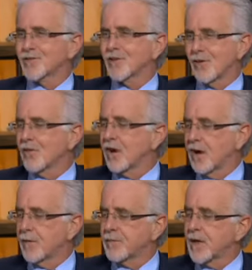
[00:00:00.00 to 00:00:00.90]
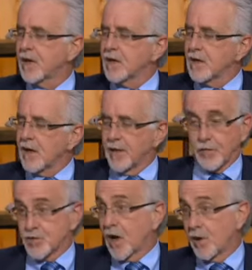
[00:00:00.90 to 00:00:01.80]
Uh-huh. So. Um, and
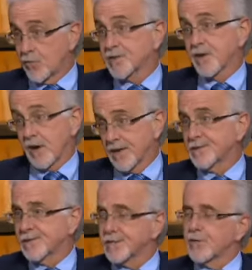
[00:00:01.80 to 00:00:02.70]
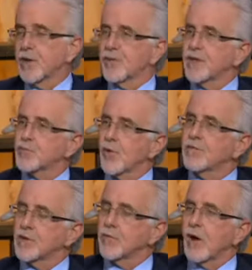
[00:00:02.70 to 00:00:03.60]
there's one hundred signs, so yeah, yeah that's yeah.
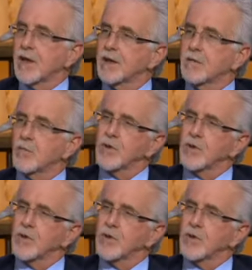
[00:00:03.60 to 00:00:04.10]
roughly right. And yeah.